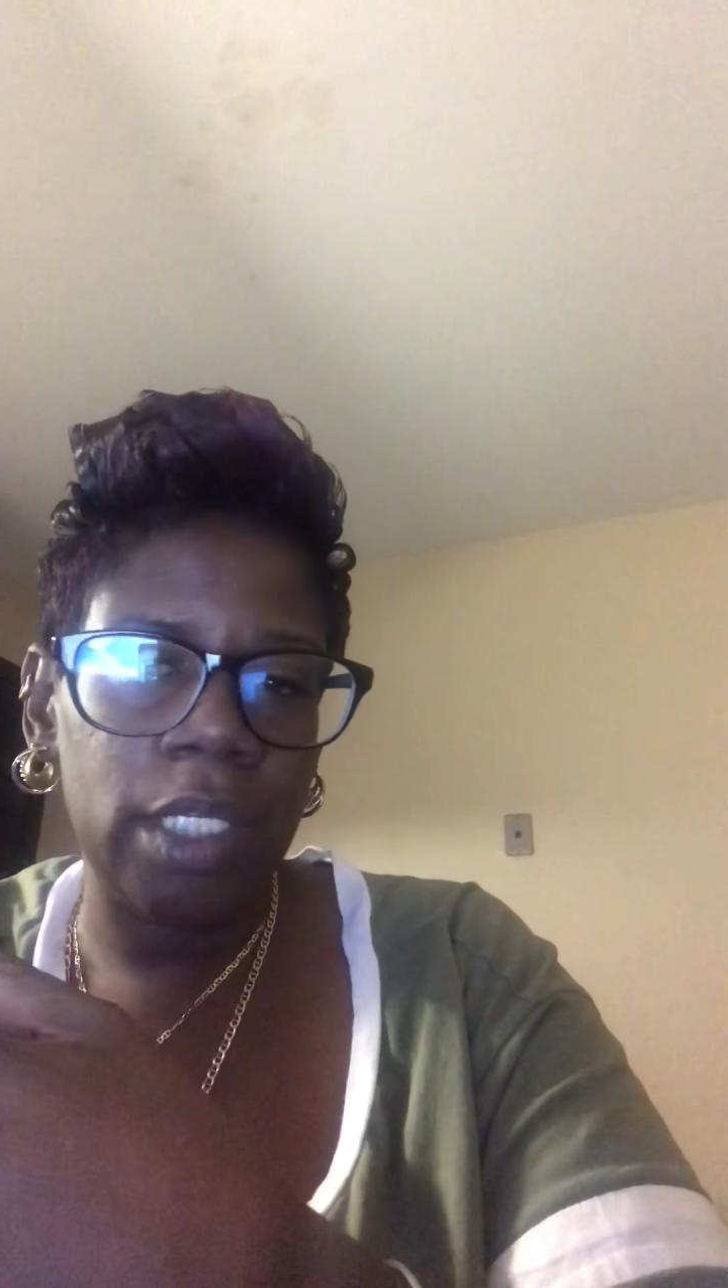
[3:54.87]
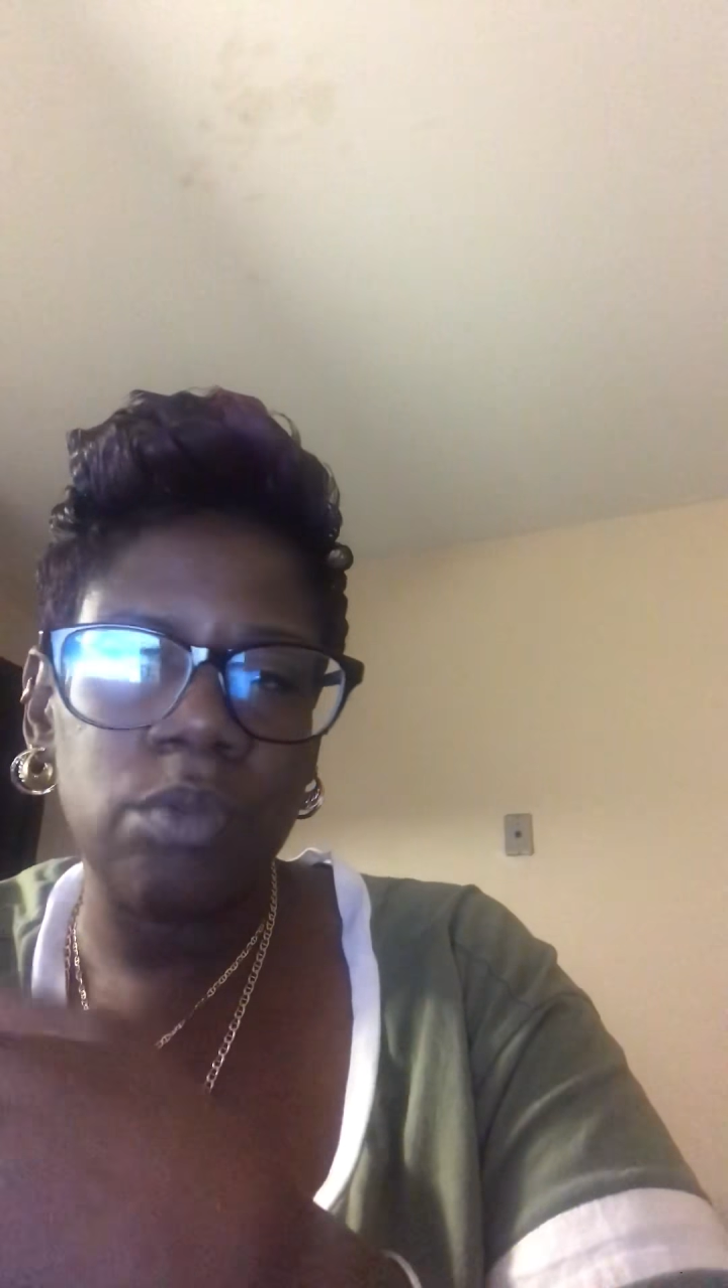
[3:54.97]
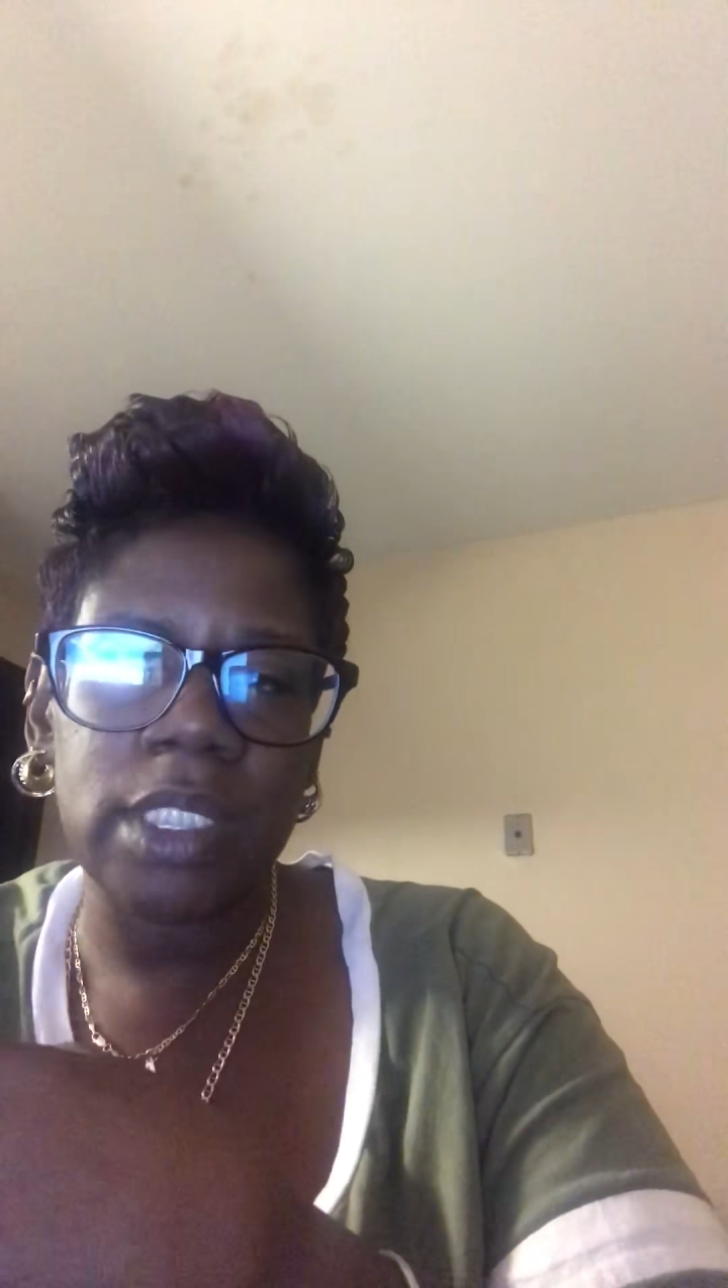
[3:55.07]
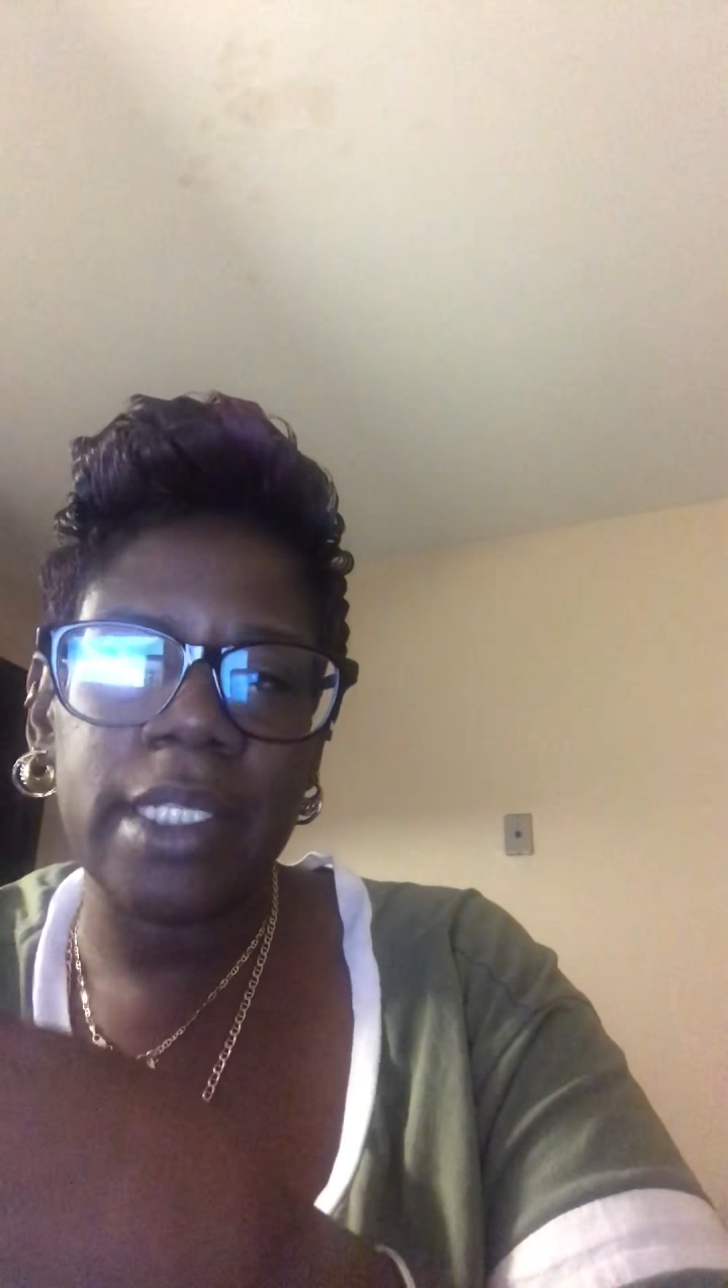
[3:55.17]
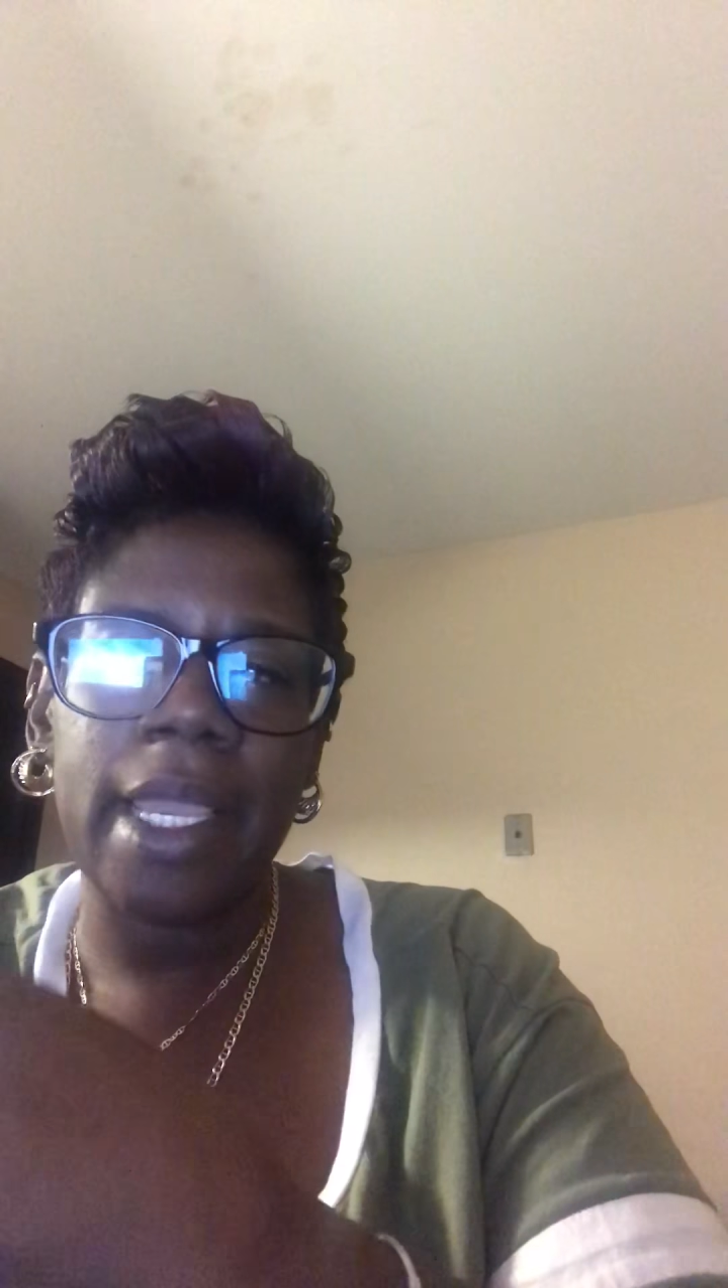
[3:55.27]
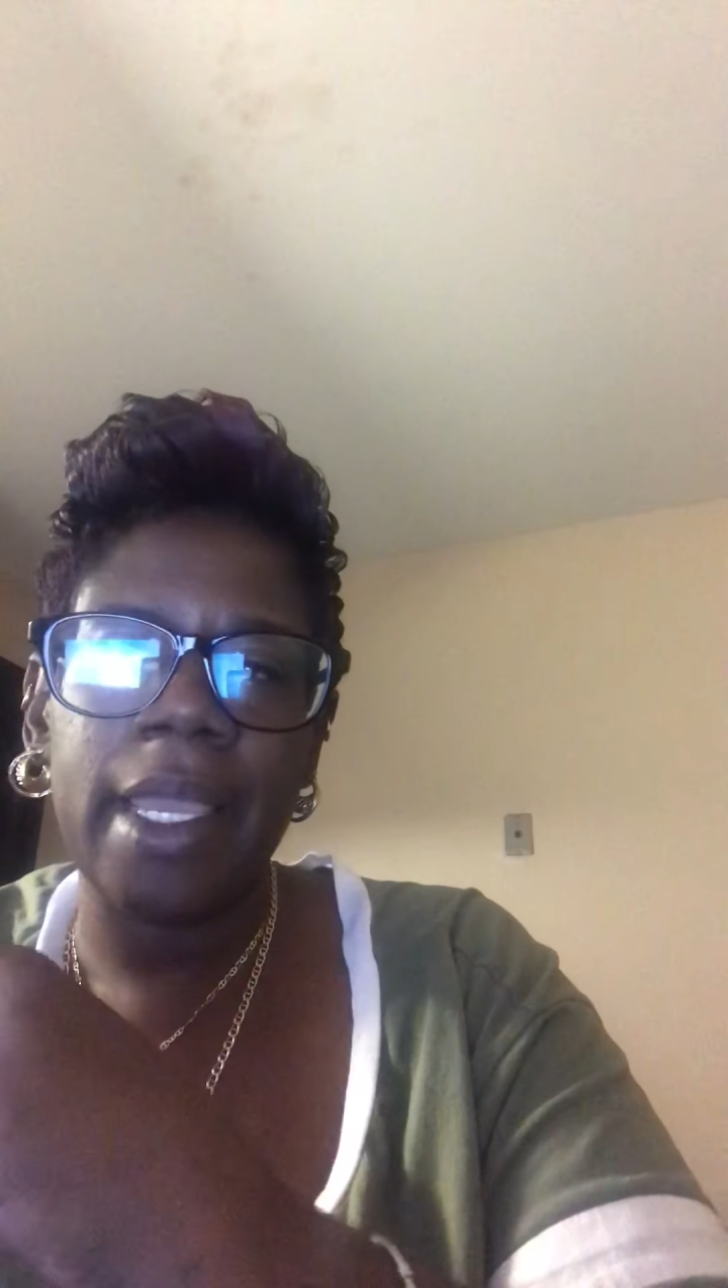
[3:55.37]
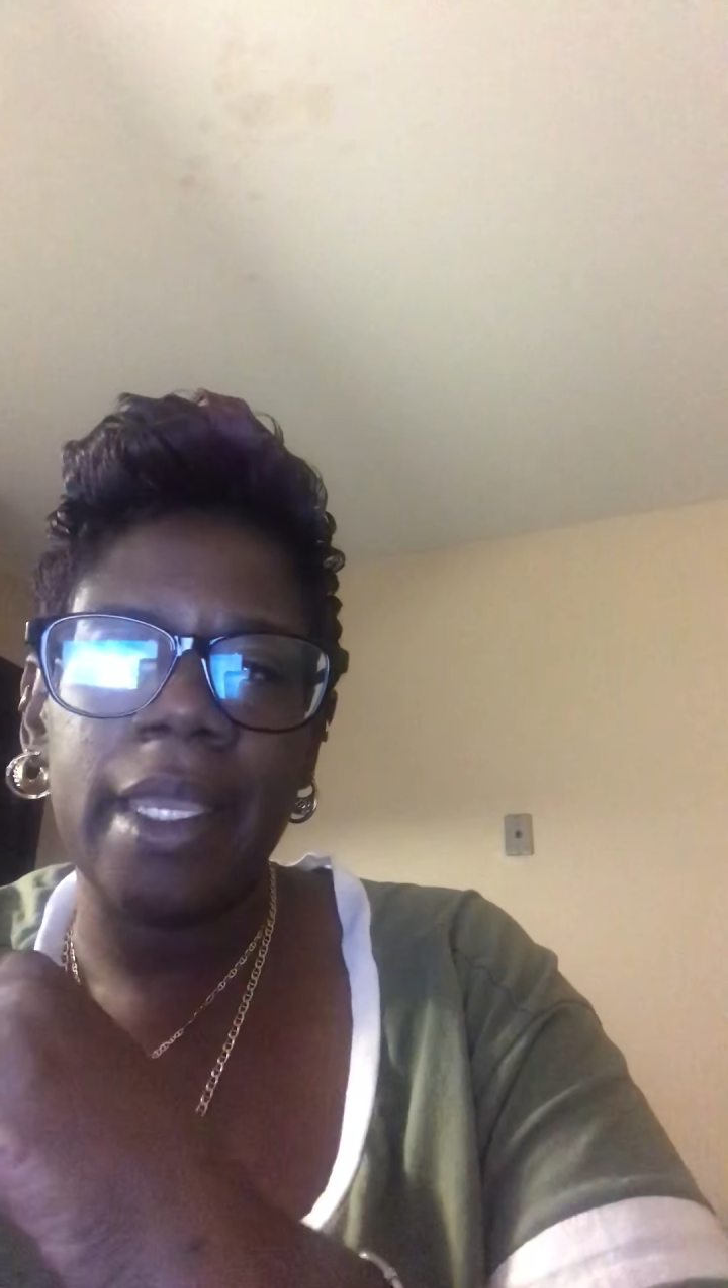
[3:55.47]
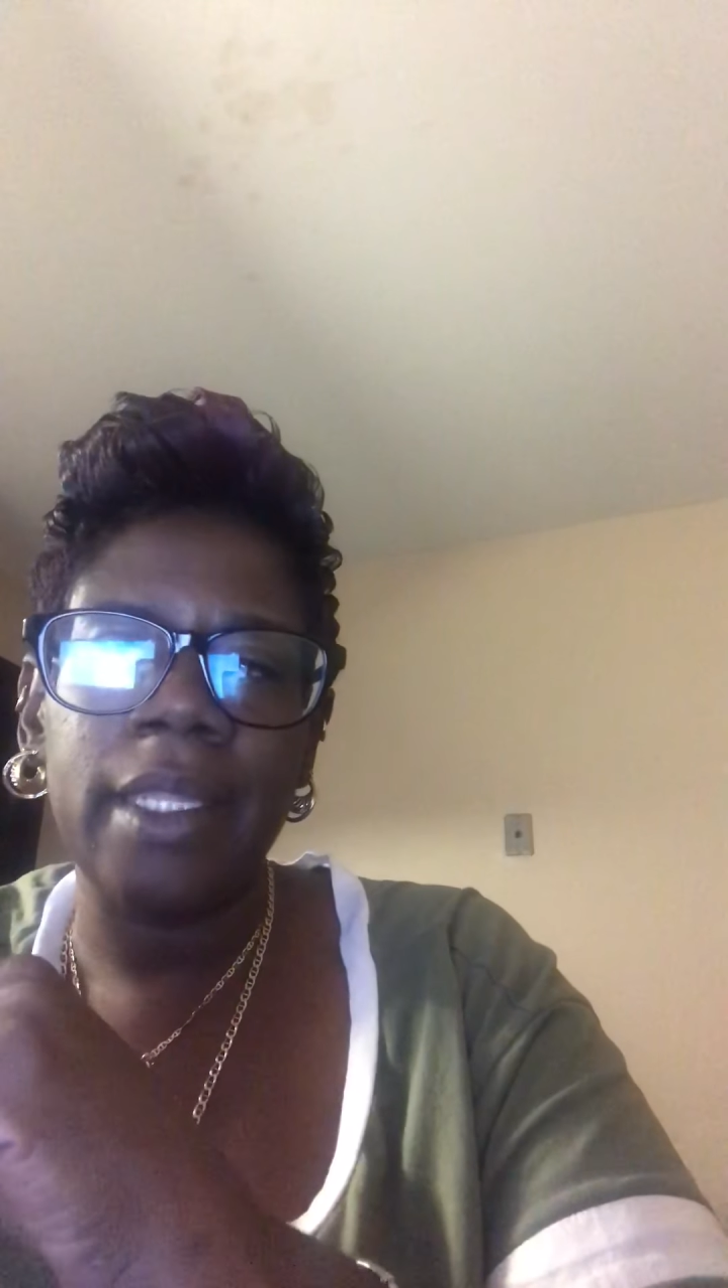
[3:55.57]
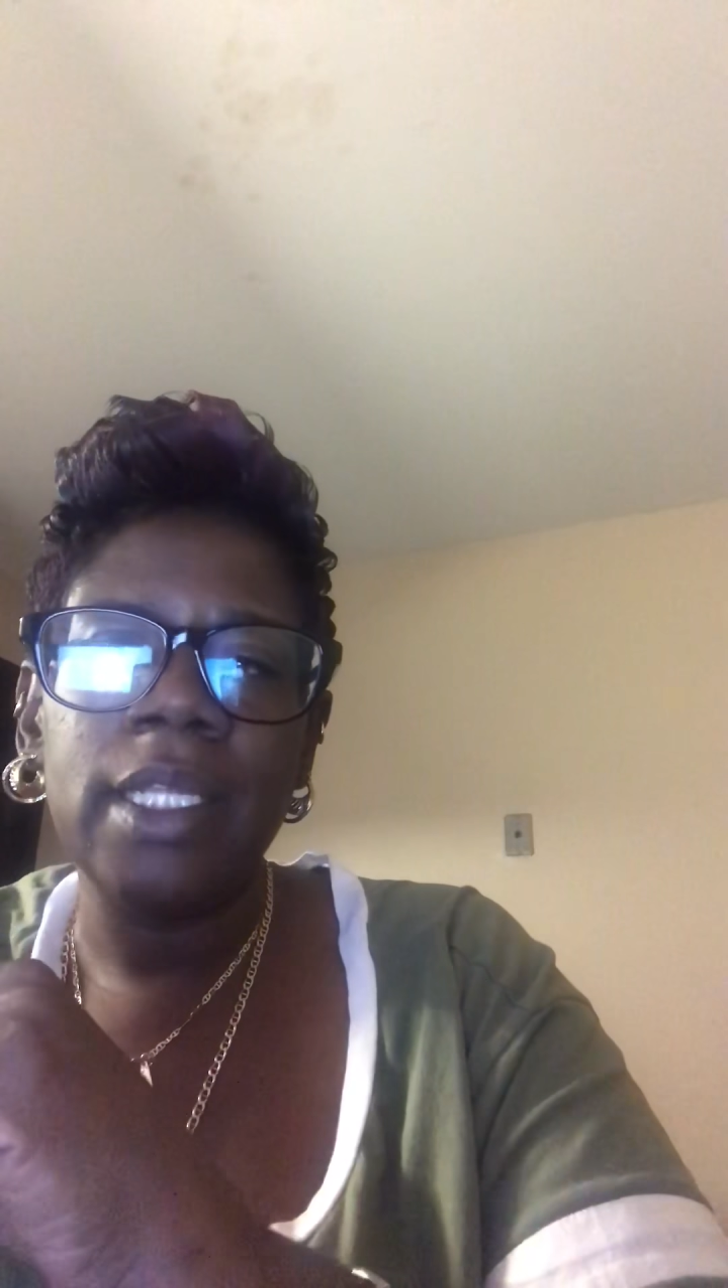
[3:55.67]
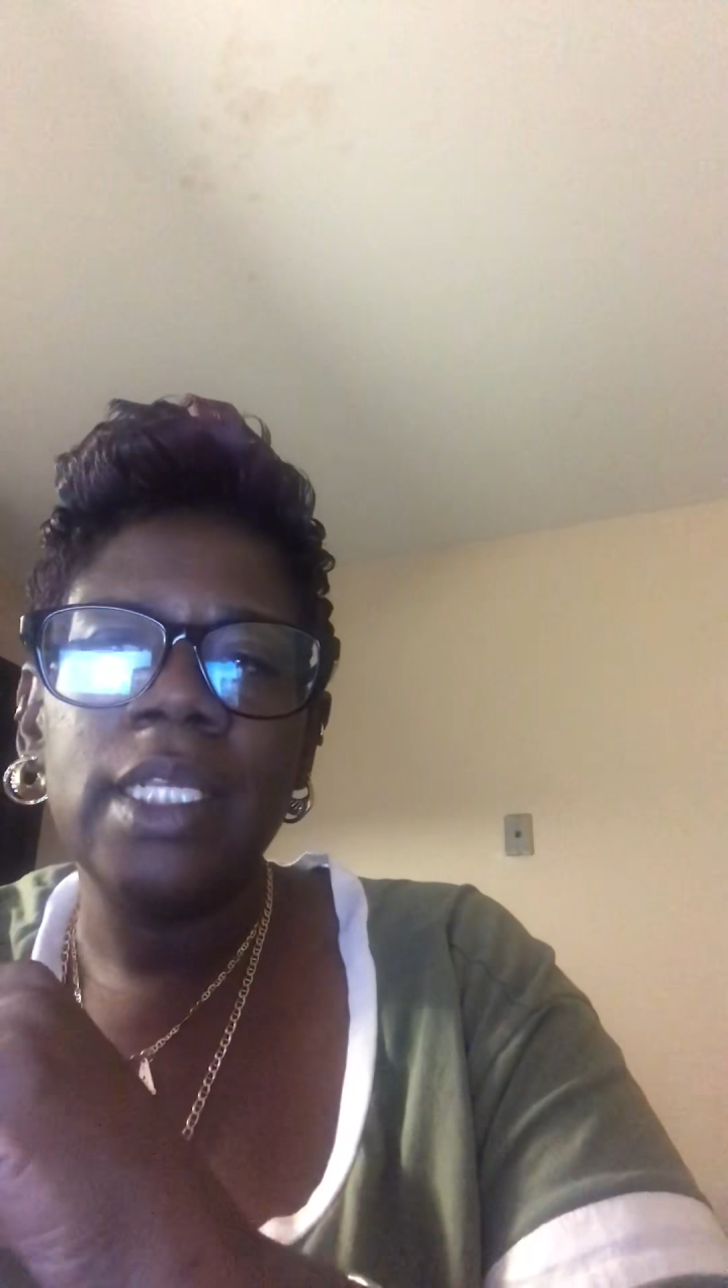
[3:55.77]
equals
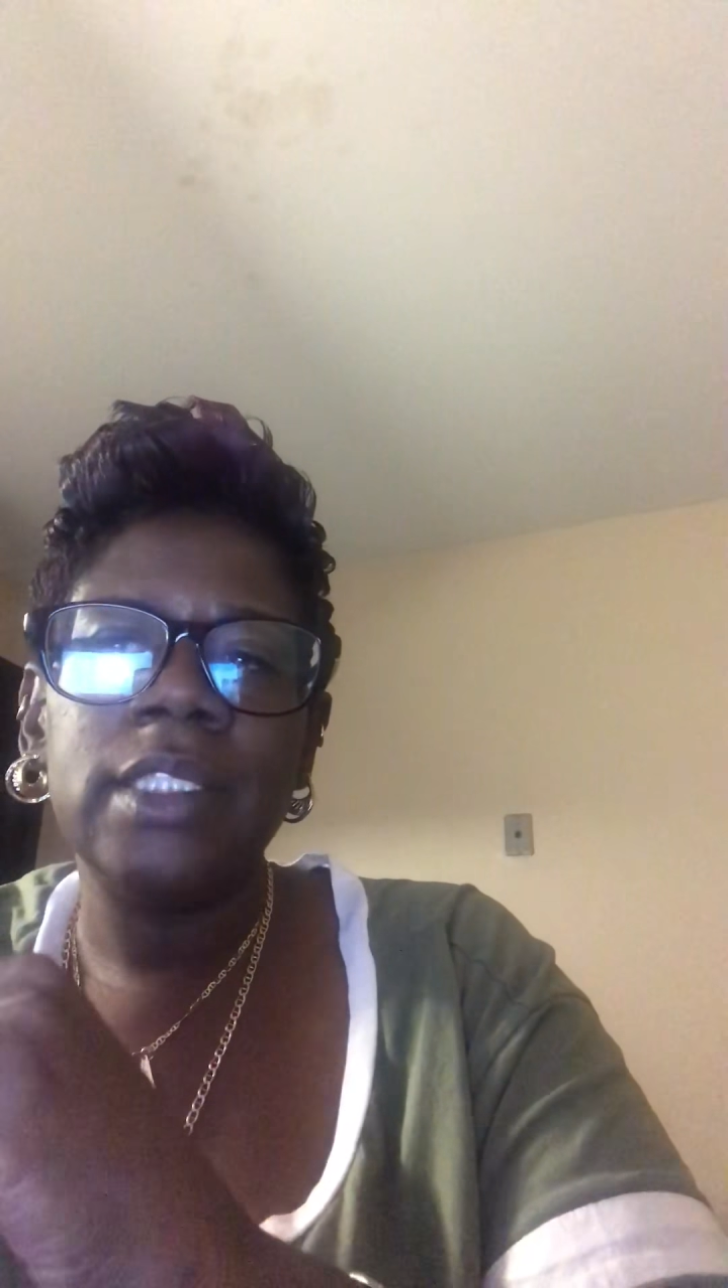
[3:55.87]
9.